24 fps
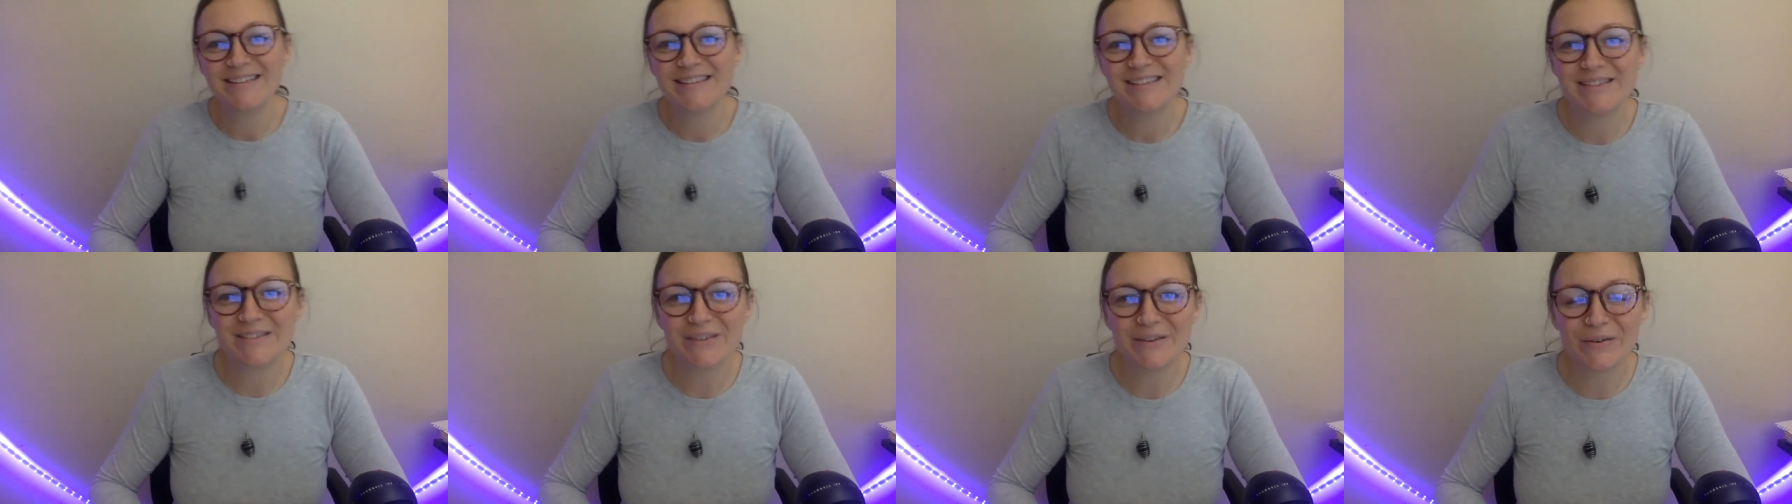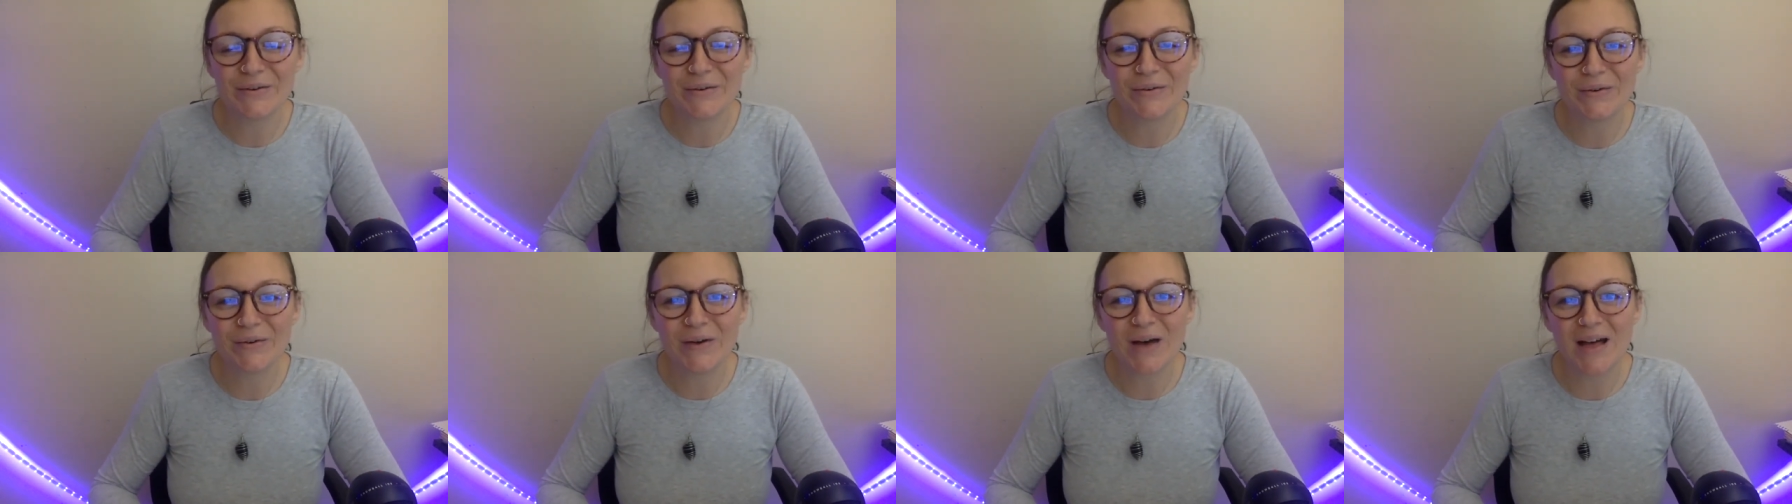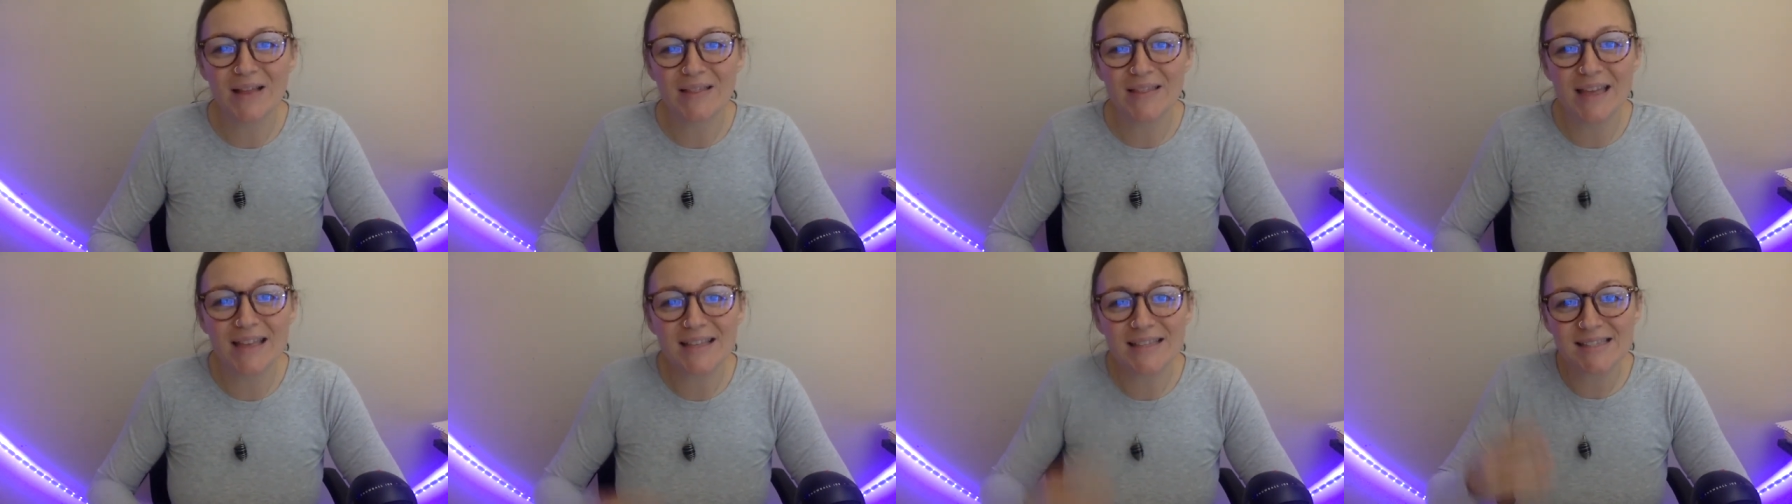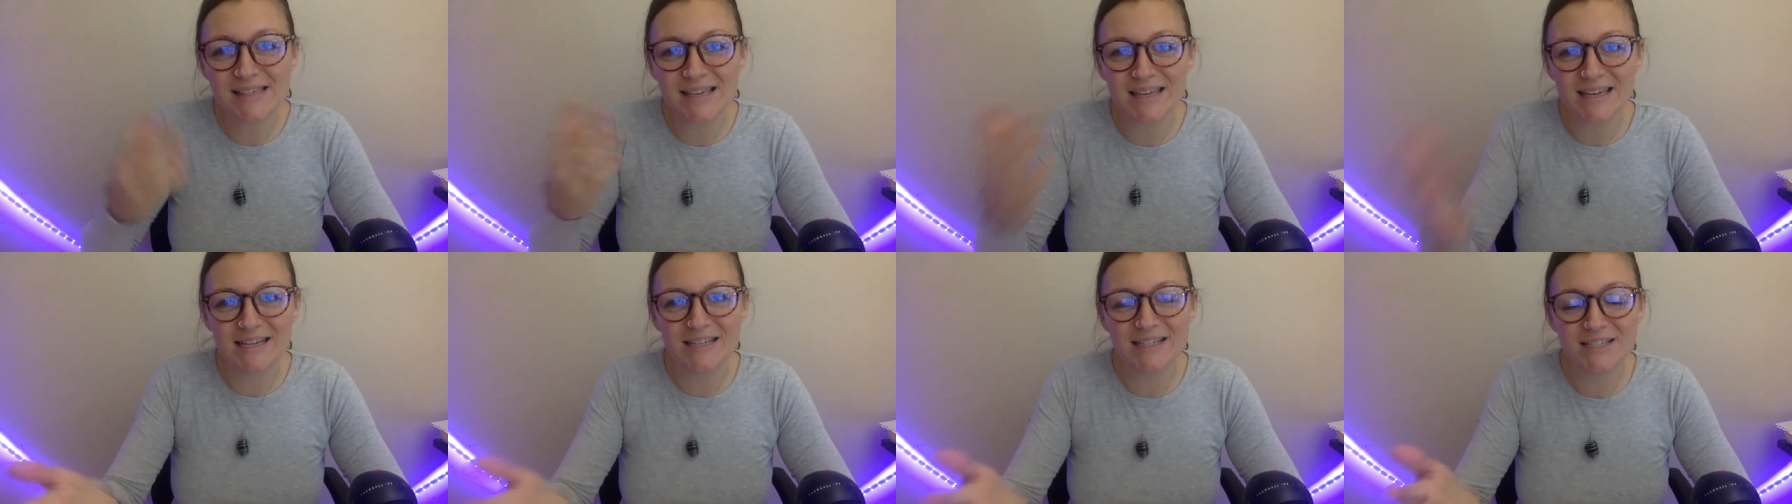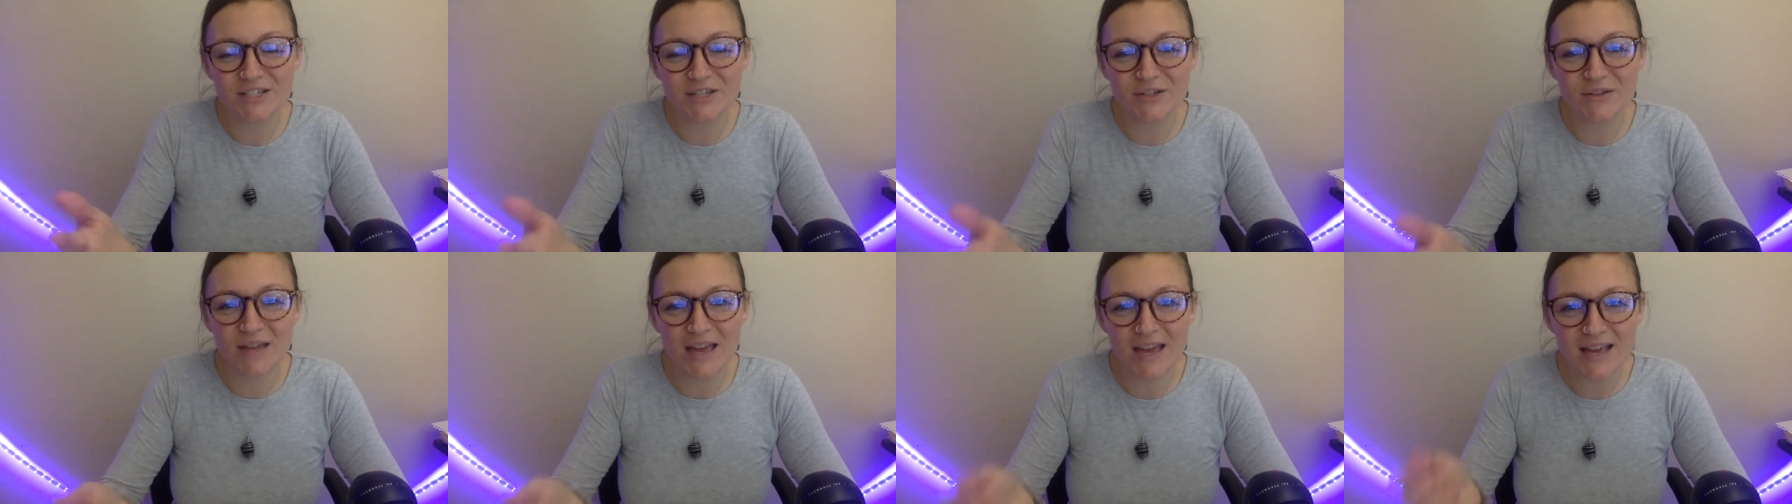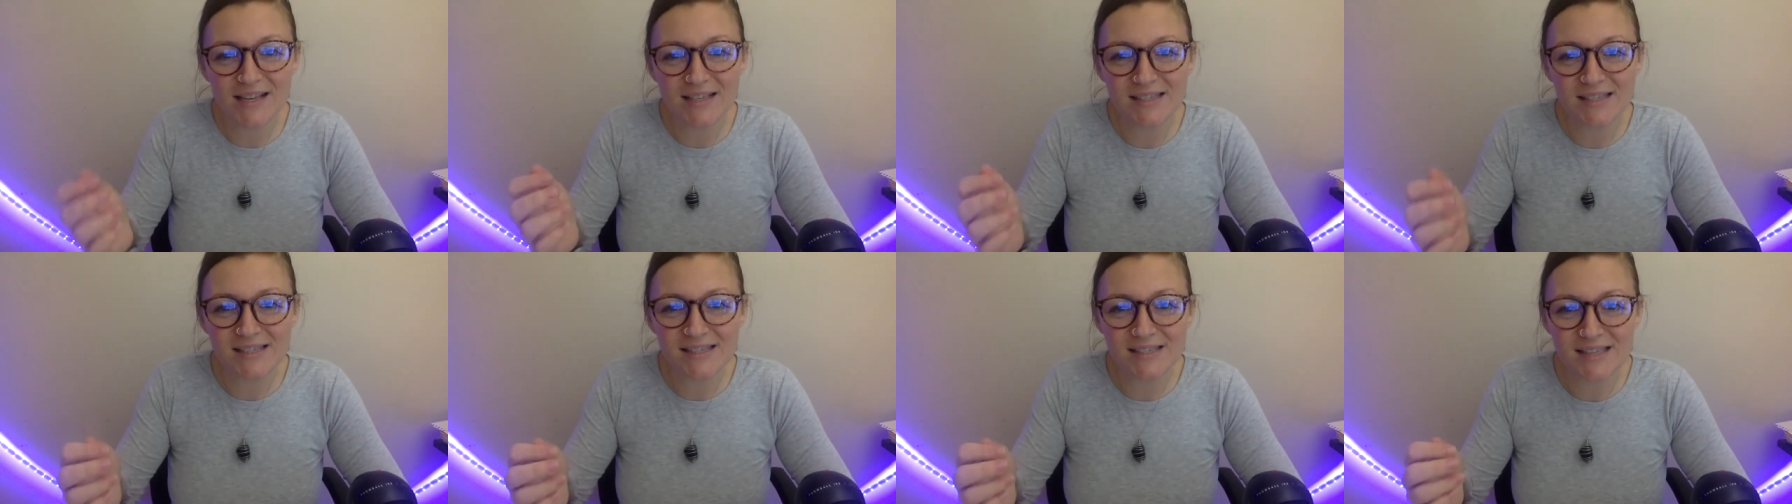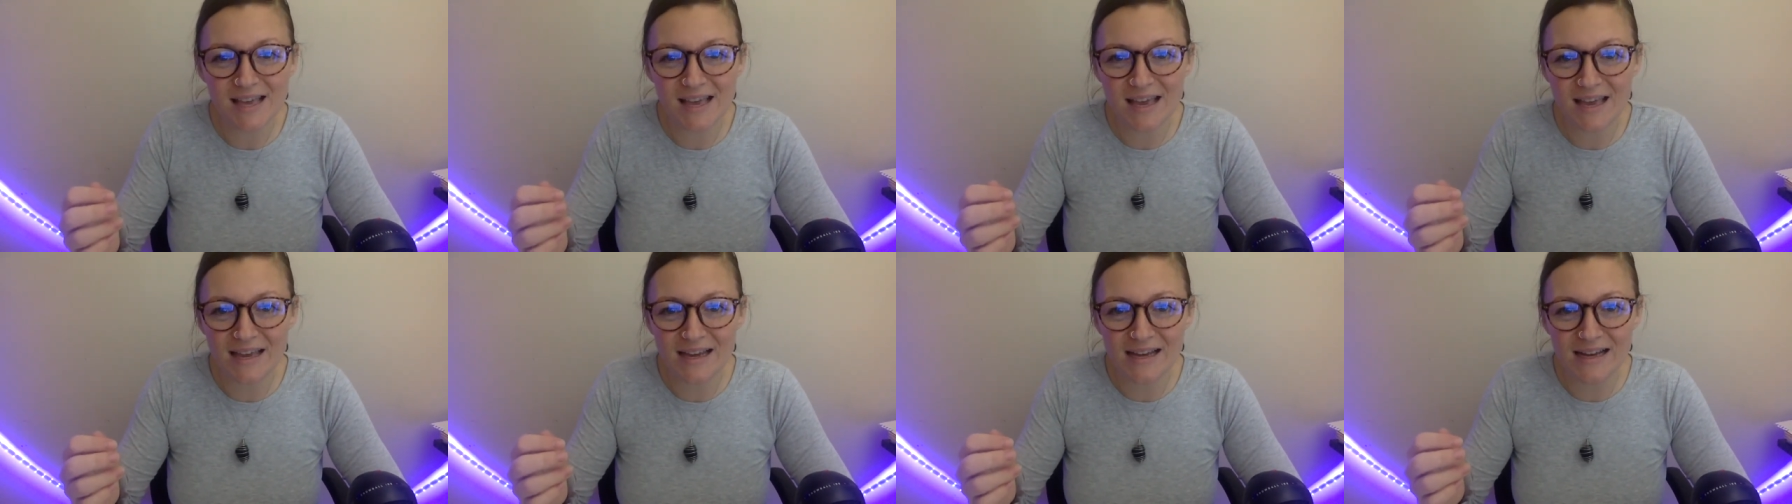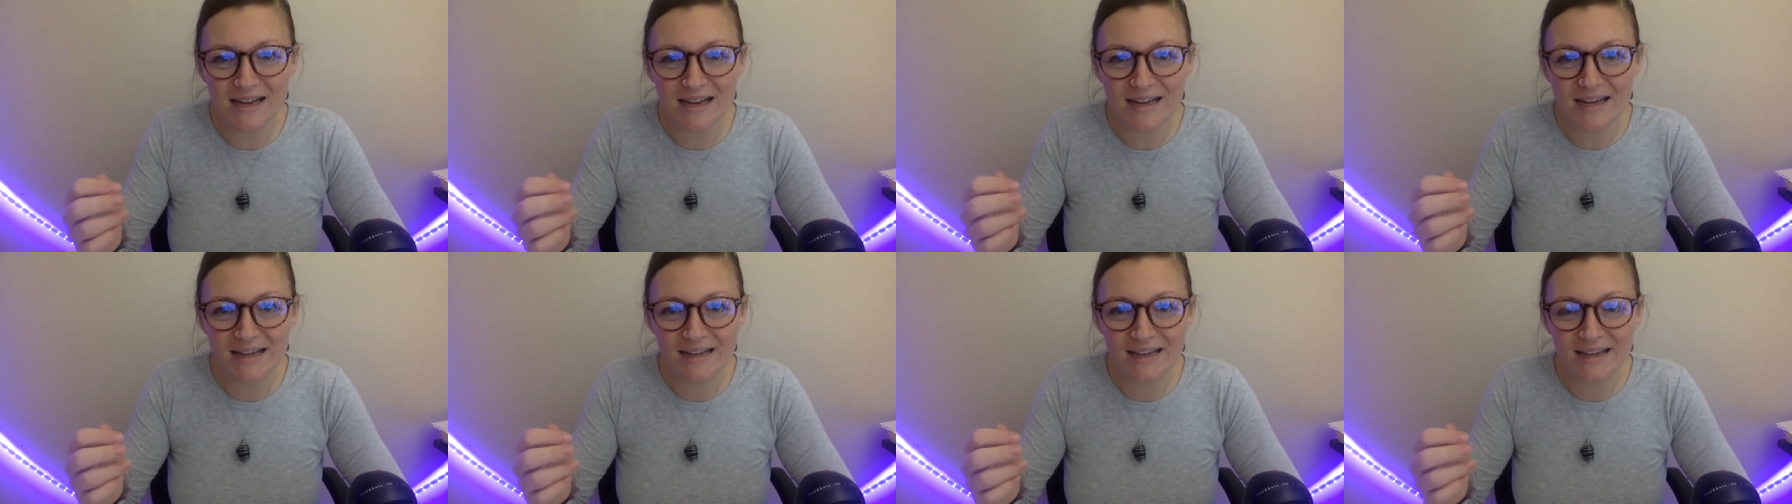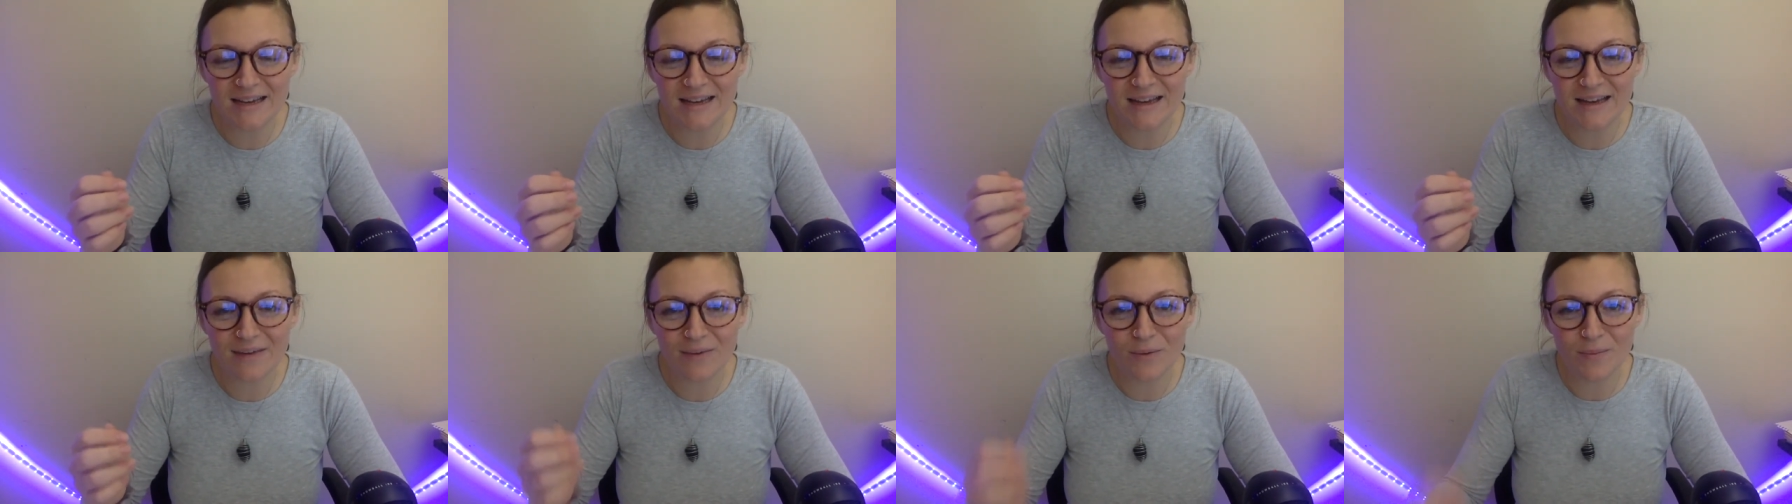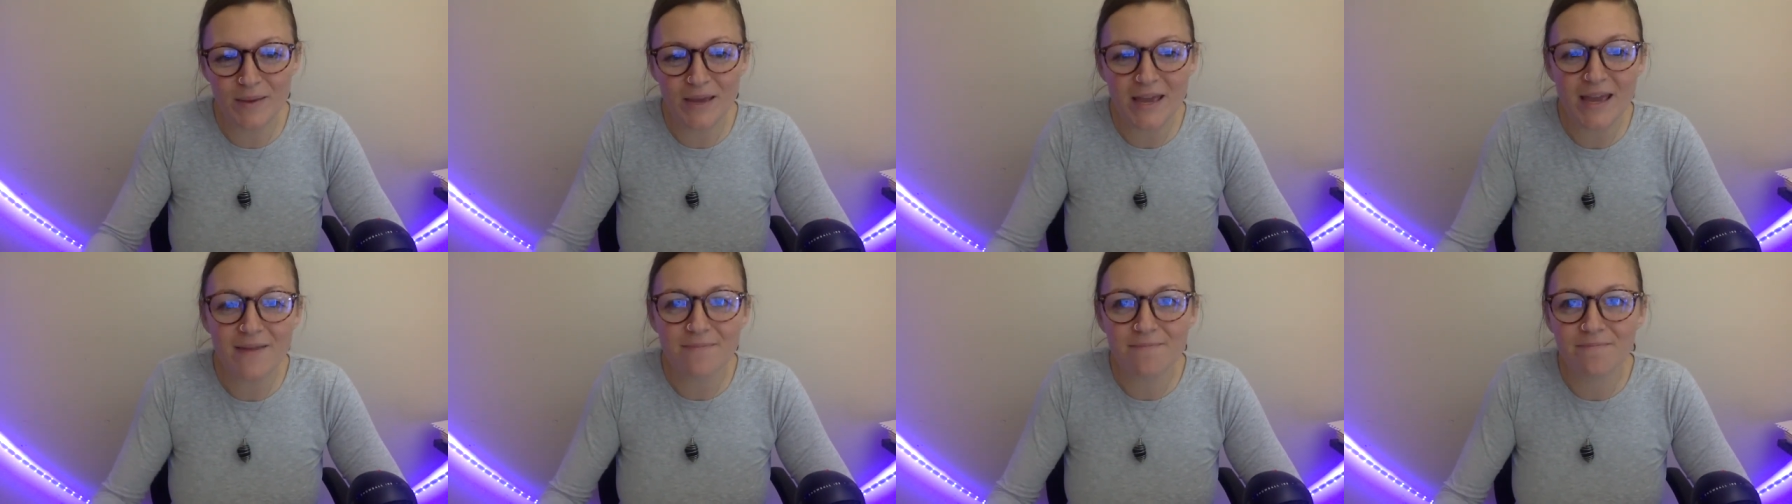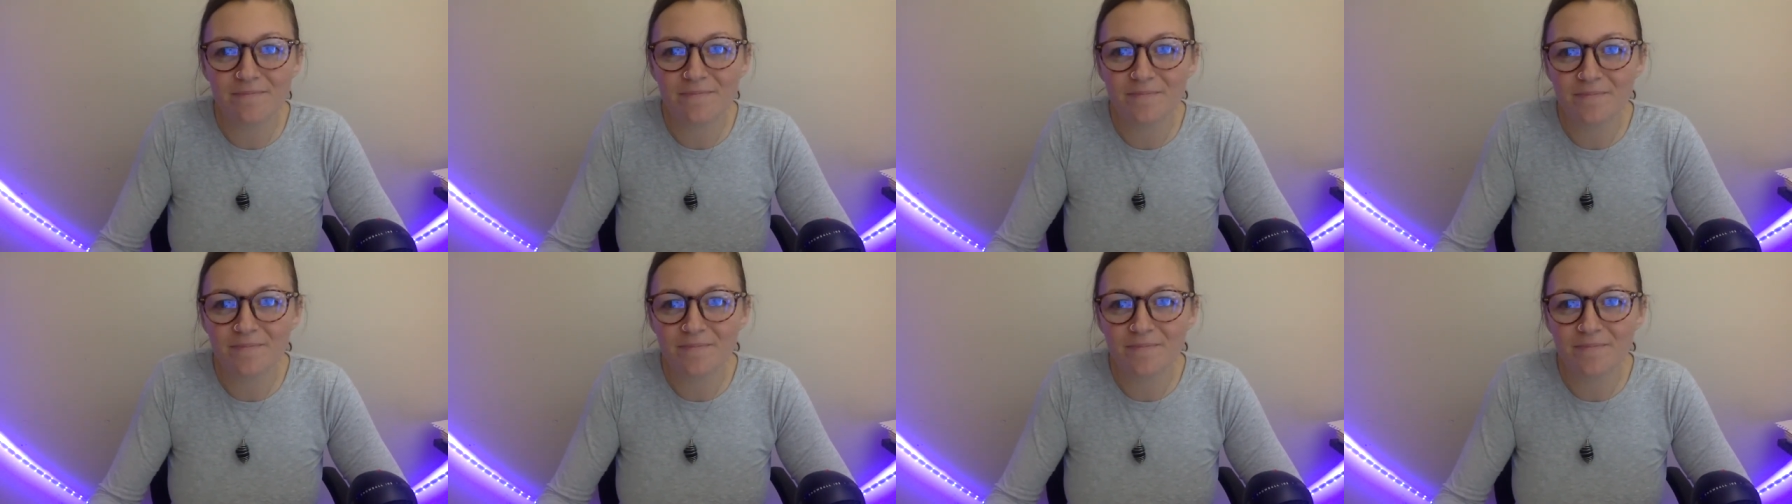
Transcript: So let's get into this and we'll begin.